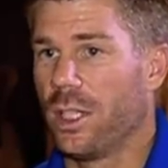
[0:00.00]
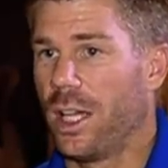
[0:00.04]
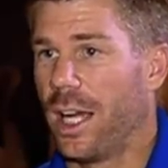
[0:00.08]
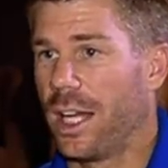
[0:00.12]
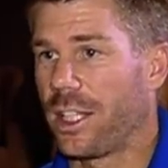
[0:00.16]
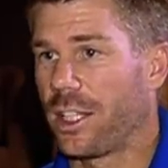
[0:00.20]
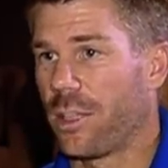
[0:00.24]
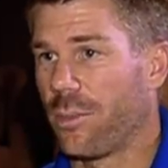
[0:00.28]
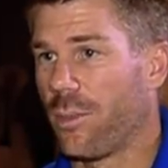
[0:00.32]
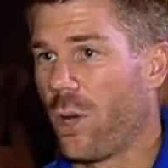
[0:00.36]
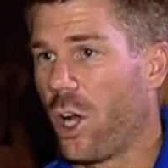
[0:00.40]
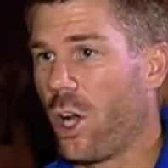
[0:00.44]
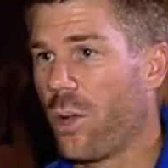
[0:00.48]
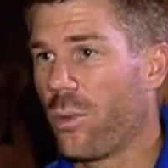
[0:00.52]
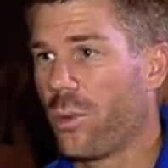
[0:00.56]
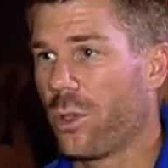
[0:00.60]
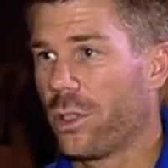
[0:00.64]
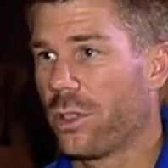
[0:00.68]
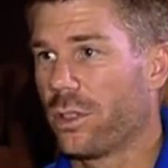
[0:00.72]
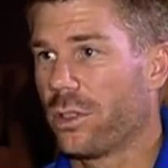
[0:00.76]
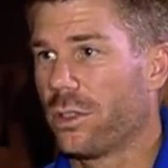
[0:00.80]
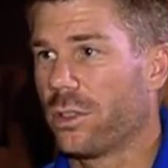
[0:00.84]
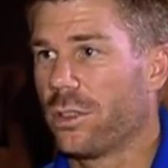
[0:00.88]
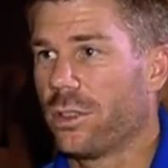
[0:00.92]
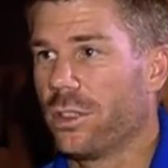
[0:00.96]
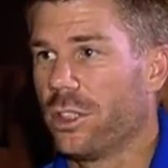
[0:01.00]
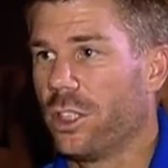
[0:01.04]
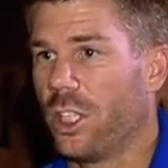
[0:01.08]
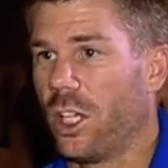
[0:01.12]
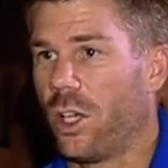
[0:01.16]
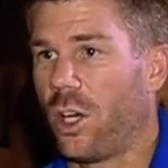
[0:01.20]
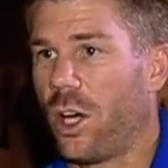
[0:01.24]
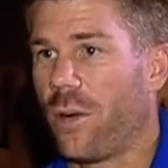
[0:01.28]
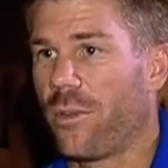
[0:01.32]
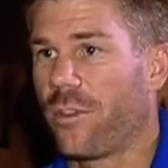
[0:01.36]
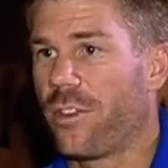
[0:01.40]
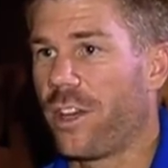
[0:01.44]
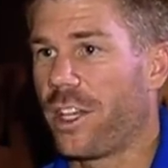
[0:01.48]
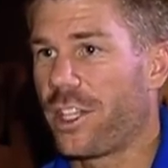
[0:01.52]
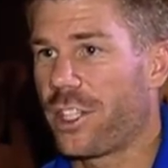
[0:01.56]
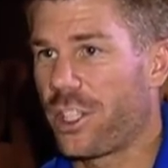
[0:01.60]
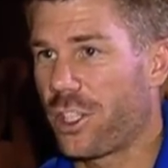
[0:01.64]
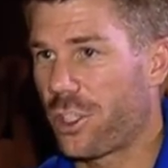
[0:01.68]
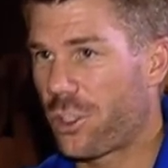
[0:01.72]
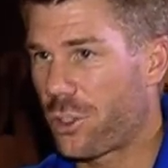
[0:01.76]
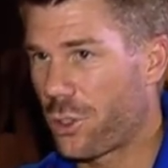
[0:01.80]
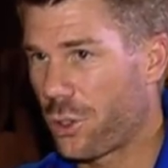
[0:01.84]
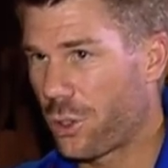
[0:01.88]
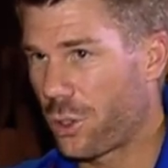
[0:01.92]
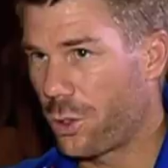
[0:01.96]
At the moment, I'm
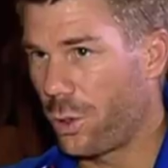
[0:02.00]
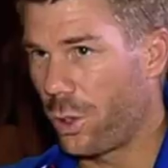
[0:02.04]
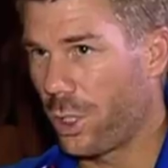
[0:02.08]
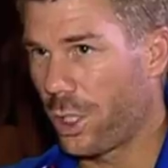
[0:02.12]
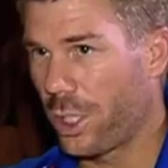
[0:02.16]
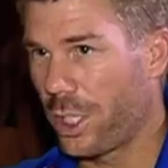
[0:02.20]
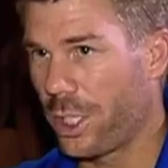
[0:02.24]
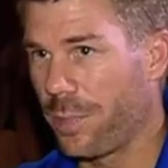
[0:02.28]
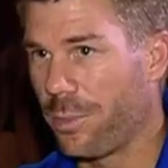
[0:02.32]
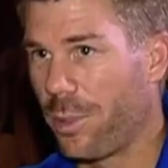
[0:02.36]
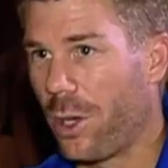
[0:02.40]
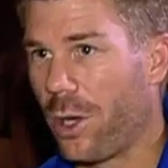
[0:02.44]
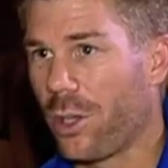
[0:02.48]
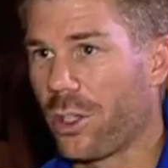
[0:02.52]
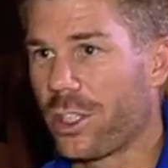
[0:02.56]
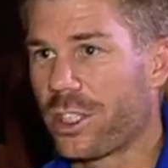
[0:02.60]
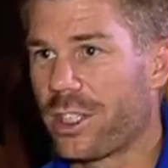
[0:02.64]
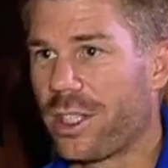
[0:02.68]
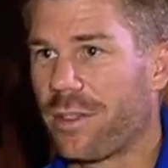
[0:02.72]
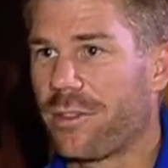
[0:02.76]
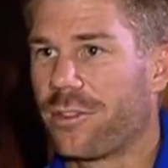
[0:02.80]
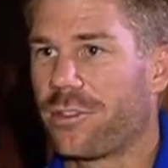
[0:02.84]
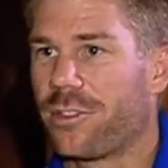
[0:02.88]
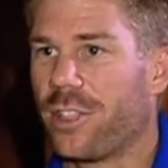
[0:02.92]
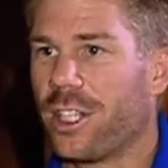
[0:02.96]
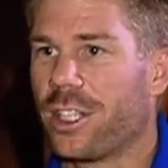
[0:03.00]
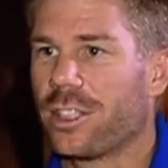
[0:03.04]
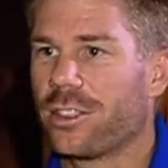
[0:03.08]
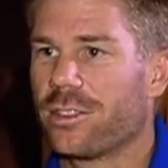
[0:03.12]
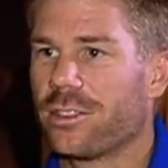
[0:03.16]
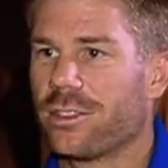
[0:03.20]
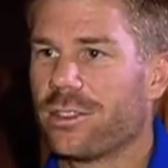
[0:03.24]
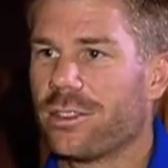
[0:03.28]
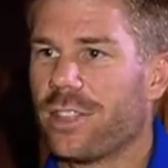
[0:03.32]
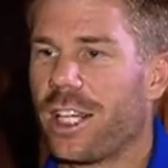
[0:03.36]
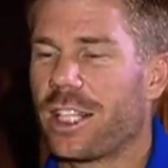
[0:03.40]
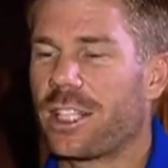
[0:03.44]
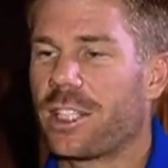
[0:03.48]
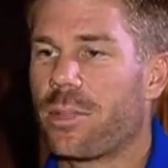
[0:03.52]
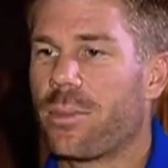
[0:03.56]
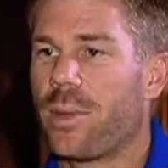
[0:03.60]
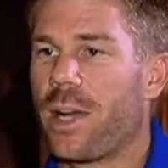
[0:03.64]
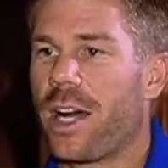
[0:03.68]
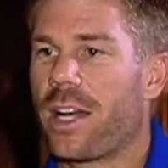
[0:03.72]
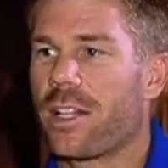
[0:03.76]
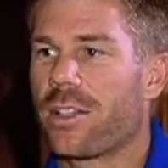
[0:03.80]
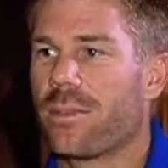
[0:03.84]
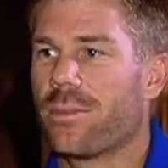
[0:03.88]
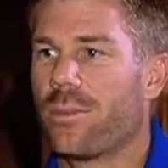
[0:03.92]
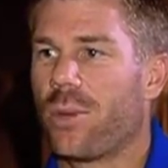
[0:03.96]
facing 2 quality bowlers up front. It's
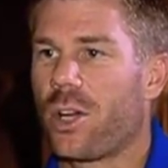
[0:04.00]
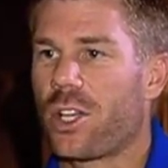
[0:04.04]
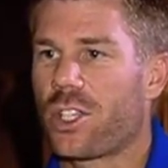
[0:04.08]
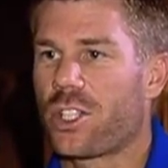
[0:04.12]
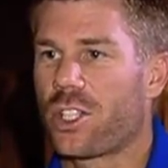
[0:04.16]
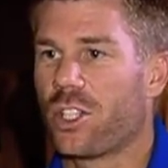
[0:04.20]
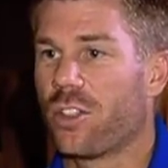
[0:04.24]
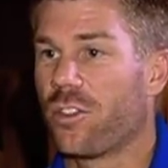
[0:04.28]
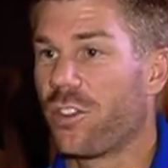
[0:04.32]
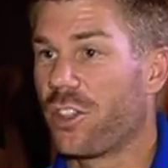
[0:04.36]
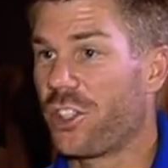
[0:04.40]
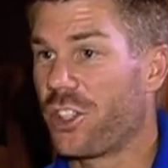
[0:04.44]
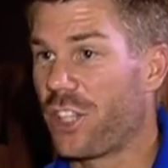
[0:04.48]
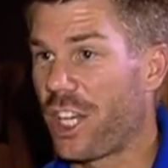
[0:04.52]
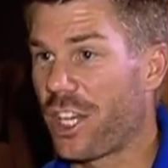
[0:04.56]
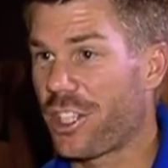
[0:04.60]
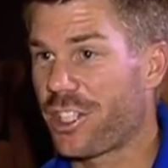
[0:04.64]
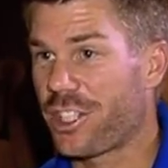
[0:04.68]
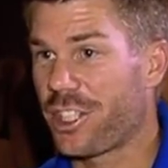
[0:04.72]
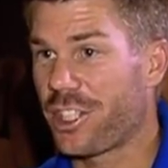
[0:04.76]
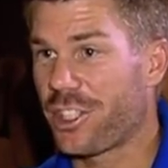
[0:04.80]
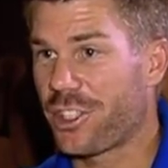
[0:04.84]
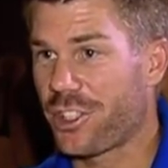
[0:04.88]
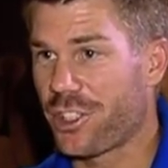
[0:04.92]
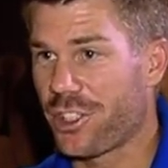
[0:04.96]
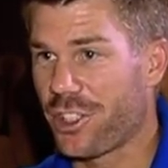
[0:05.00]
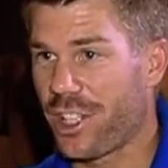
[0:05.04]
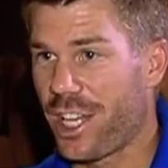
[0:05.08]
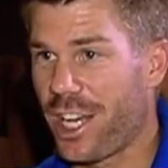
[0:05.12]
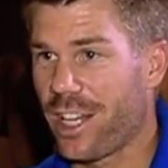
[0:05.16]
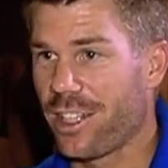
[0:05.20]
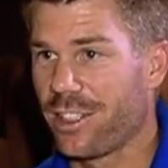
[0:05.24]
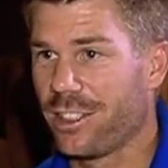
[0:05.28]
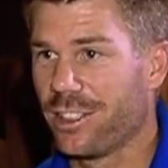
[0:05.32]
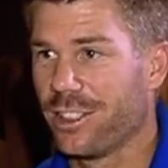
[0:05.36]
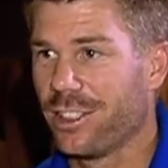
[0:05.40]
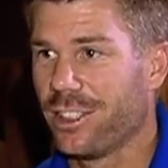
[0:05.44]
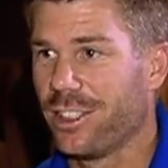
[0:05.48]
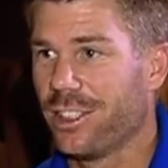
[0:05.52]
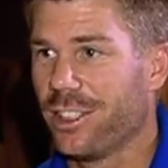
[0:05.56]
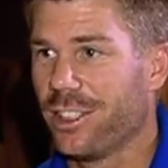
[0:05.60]
about myself adjusting to that.